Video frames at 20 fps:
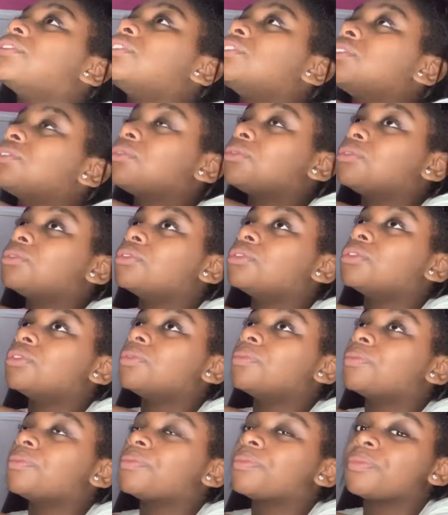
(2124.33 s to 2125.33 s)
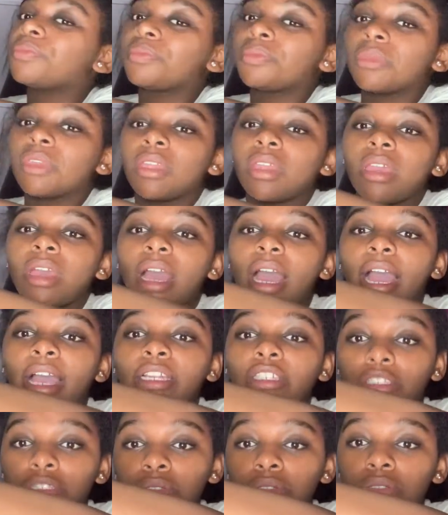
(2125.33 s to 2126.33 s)
school. I
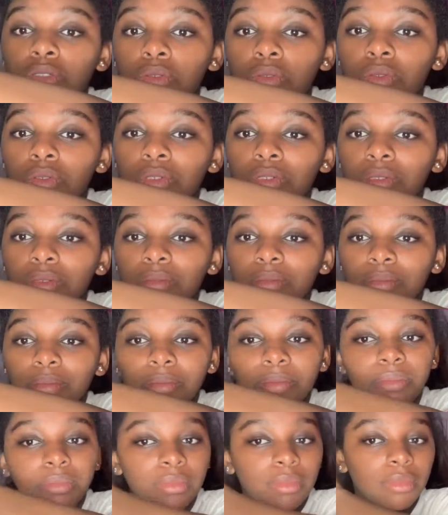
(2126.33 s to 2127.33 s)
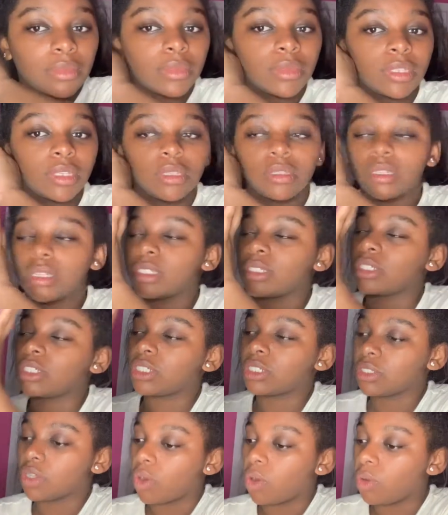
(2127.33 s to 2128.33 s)
do school. That's
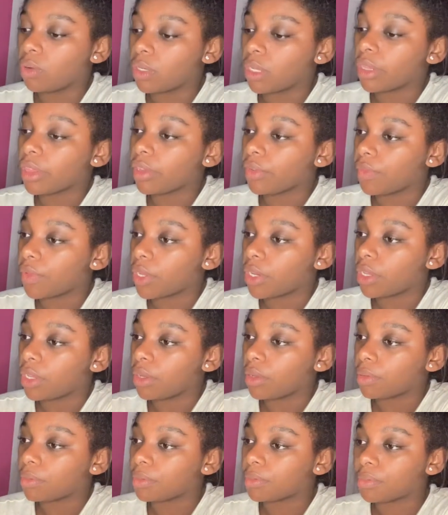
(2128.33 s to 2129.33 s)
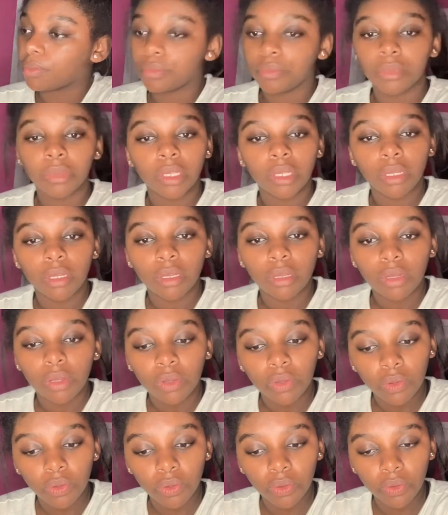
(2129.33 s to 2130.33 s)
just a whole nother video.
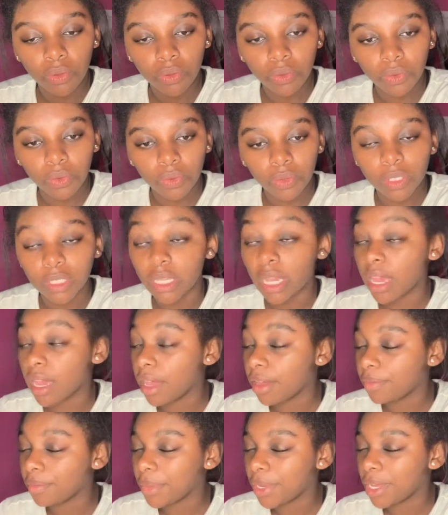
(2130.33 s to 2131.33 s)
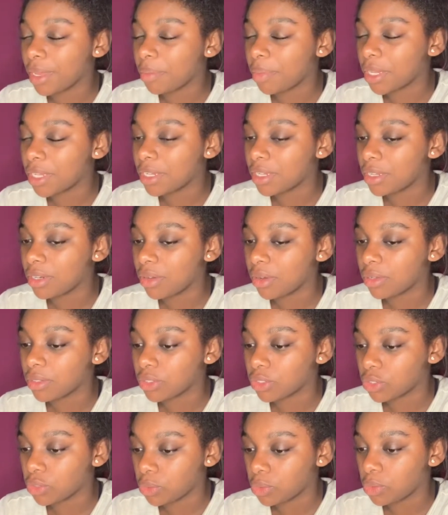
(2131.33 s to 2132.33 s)
Because I have my opinion on
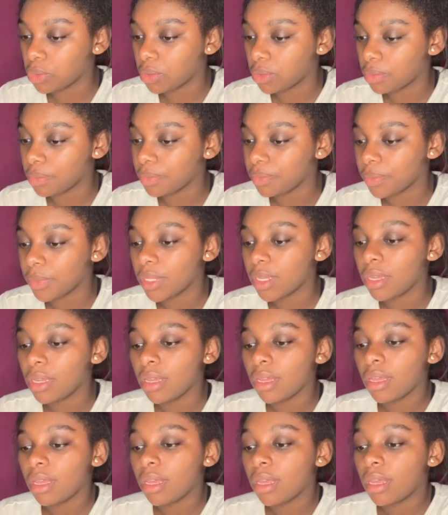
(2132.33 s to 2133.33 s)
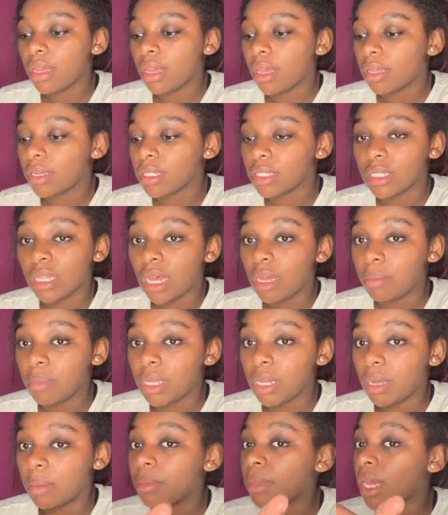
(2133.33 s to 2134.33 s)
school. Does not mean
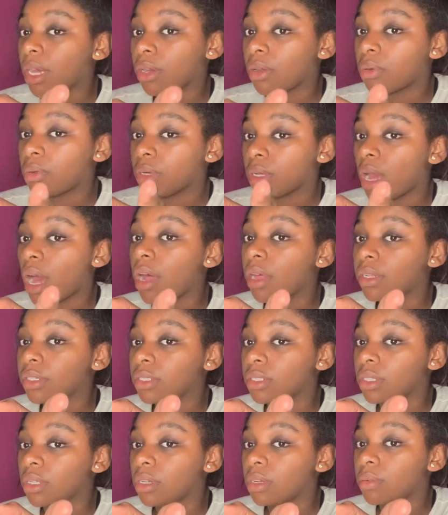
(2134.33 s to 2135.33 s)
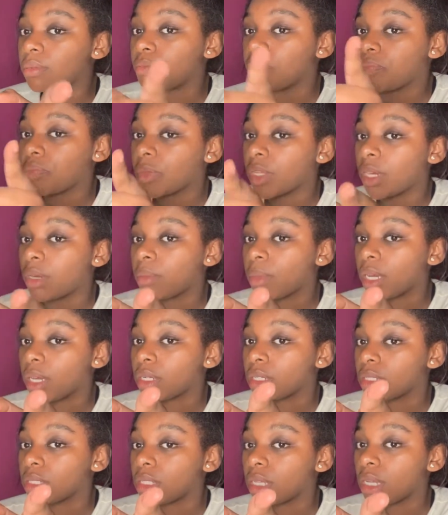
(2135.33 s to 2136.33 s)
I'm not going to college, though. And I'm not
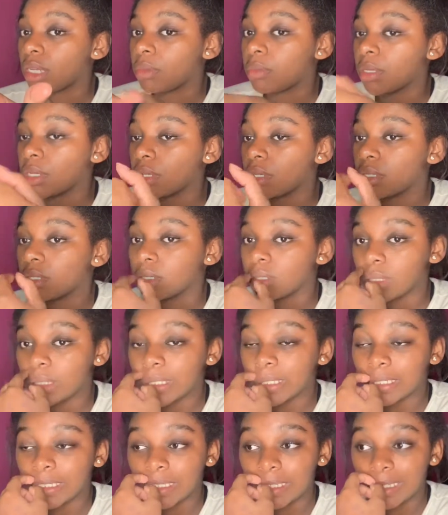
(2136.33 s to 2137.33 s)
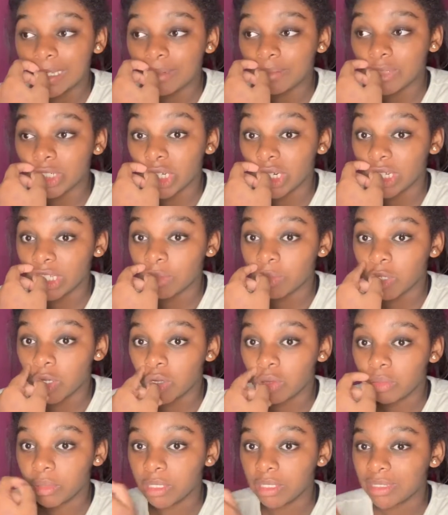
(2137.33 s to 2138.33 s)
going to study, because I'm trying not to be
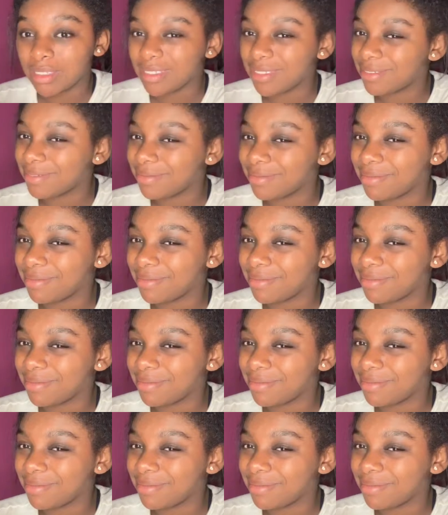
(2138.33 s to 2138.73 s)
homeless